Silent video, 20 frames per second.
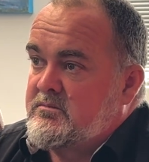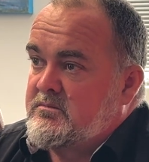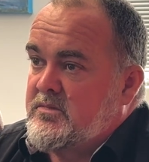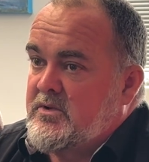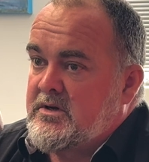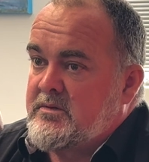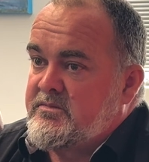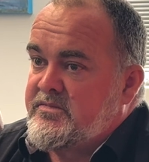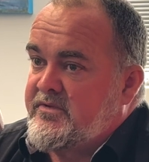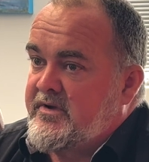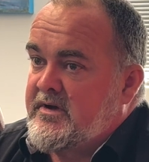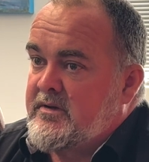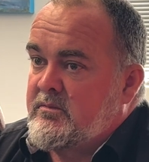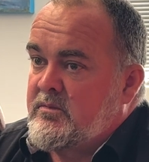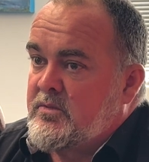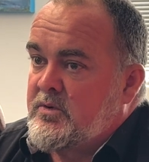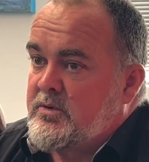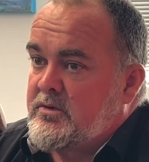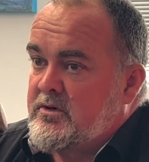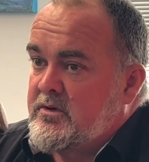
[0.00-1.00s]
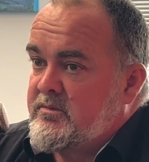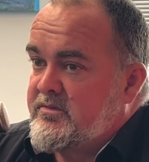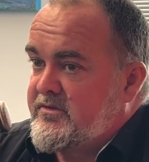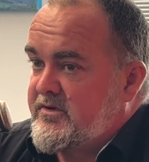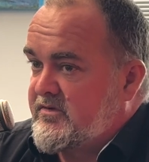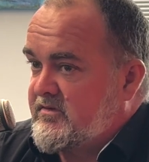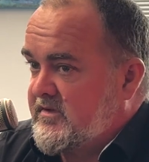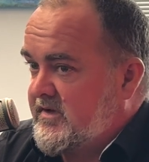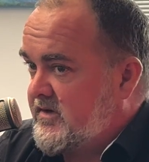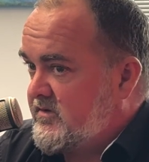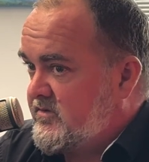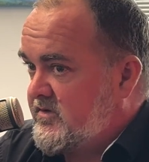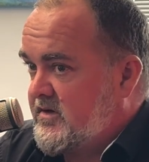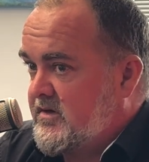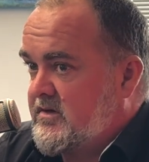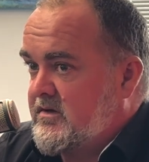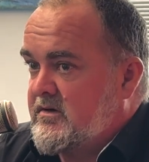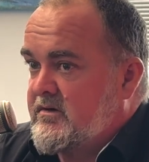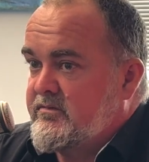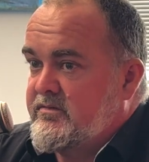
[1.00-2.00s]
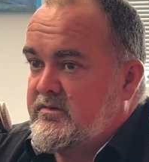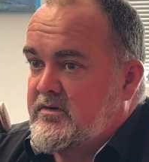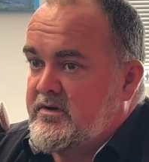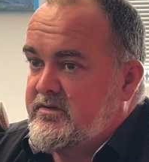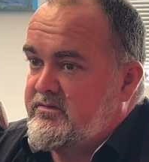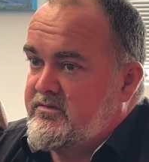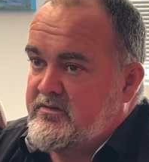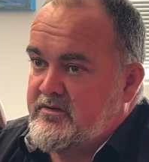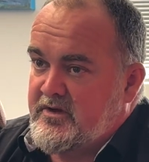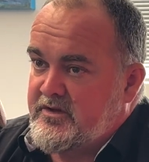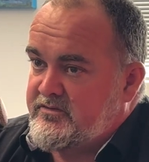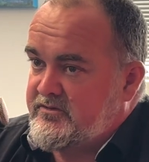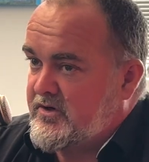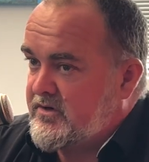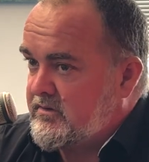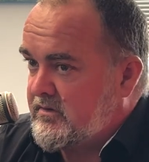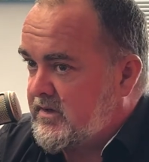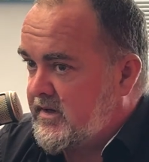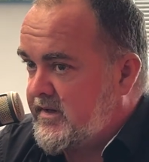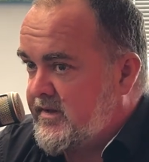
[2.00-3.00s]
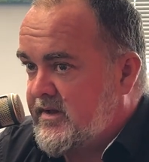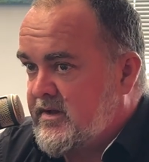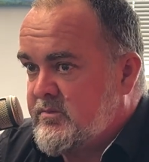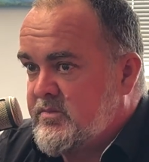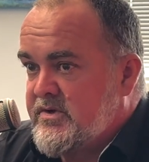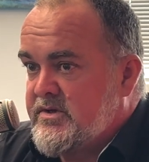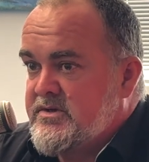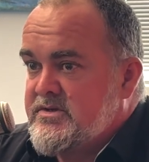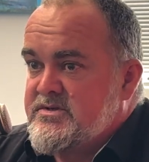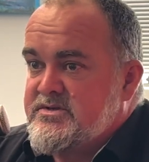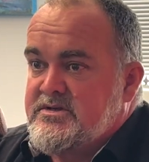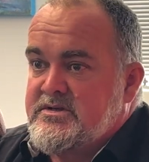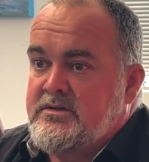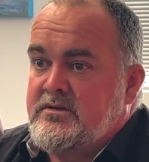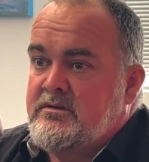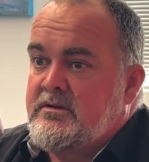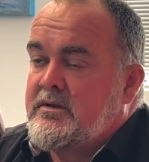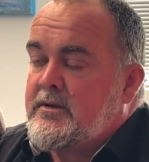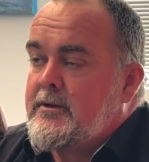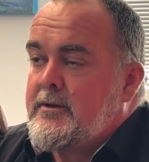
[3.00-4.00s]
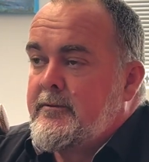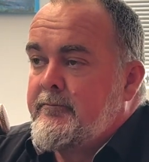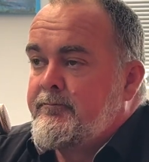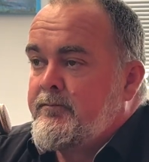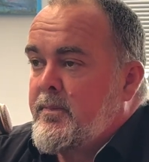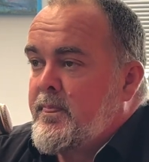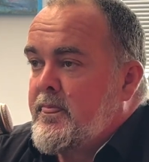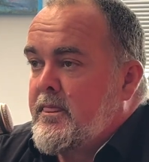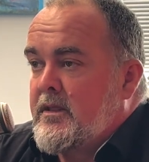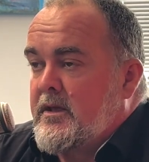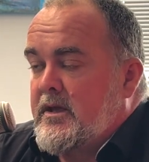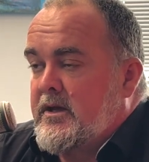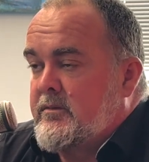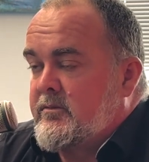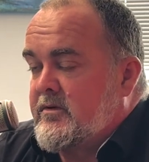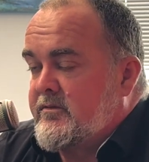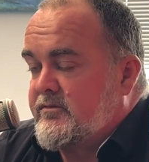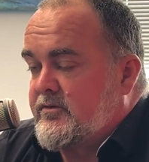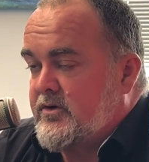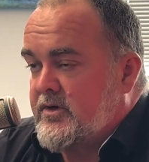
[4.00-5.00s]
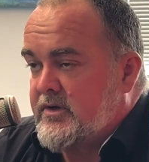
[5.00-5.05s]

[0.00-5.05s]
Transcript: I'm dumb, or I'm dyslexic, and I don't like numbers, and I've got